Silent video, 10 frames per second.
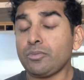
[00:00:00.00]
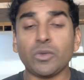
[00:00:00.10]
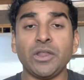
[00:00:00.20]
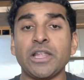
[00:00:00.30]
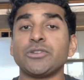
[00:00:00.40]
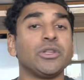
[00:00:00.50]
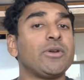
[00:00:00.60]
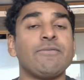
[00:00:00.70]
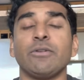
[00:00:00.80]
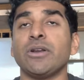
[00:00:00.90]
that's really
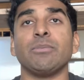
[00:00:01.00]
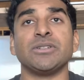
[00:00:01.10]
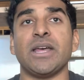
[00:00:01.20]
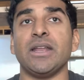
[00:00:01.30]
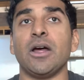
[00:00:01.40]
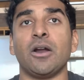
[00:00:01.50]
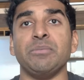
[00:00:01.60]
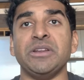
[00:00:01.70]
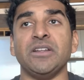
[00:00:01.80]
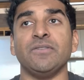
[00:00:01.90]
great for numbers that are
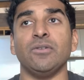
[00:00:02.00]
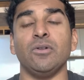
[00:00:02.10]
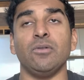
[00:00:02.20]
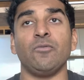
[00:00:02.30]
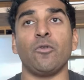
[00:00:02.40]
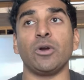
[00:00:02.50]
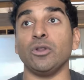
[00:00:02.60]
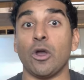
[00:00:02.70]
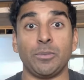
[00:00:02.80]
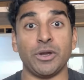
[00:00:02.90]
meaningful for a
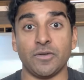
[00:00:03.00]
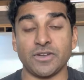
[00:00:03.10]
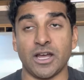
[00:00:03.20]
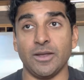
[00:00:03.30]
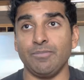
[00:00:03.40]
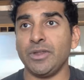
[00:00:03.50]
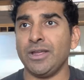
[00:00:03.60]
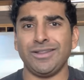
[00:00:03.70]
long period of time.